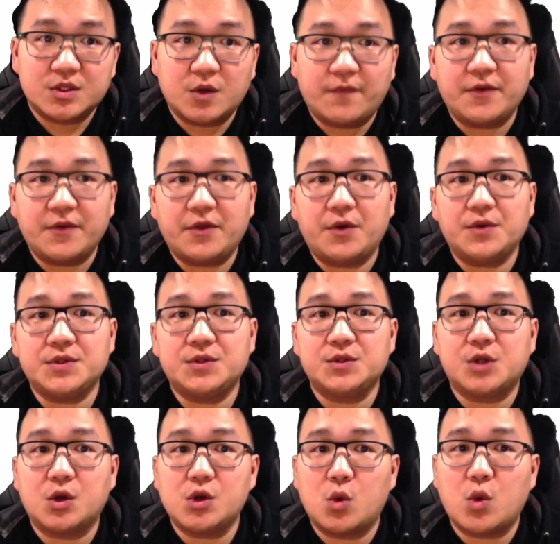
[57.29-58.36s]
for those who
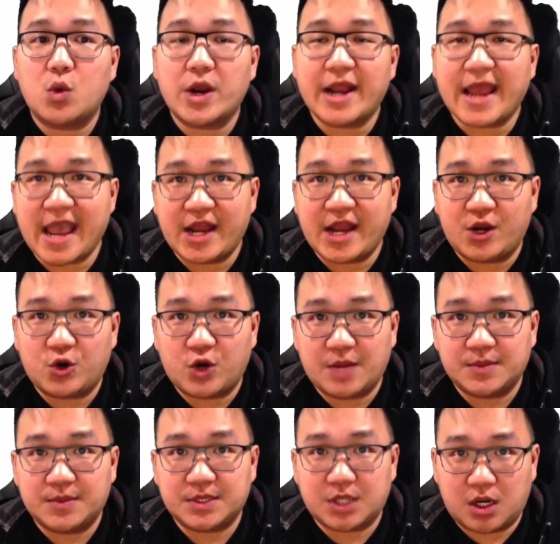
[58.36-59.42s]
don't know what
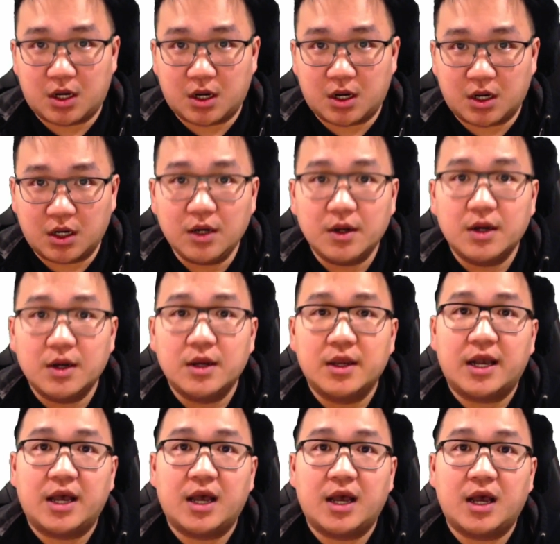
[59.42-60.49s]
anagrams are,
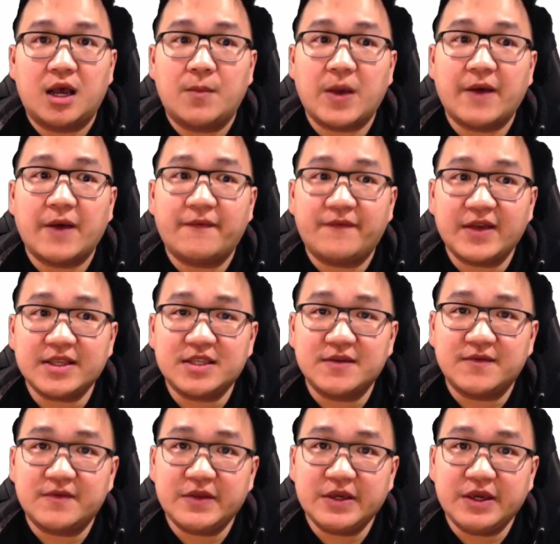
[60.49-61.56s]

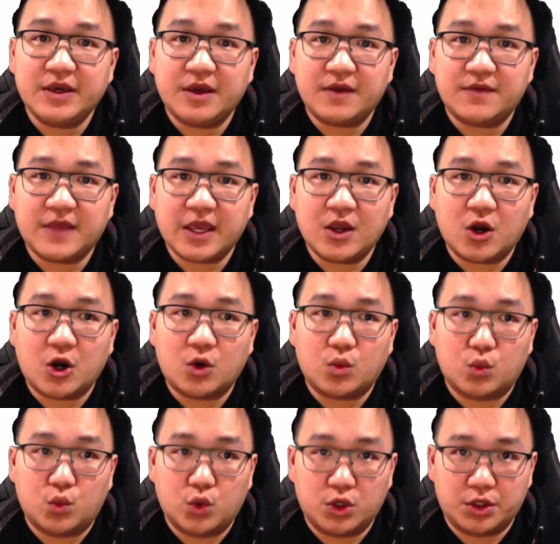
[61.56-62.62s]
effectively they are
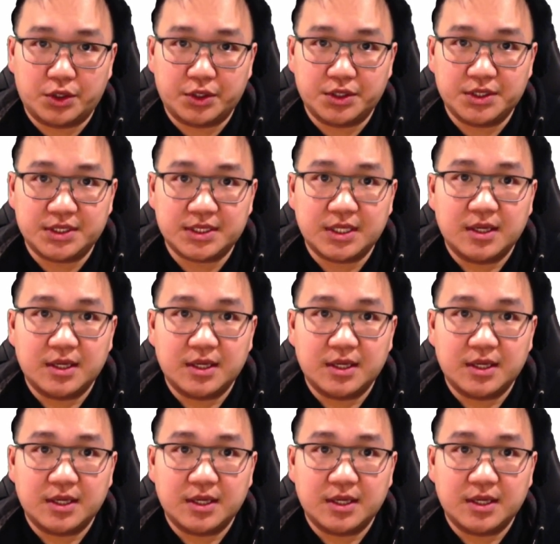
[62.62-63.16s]
words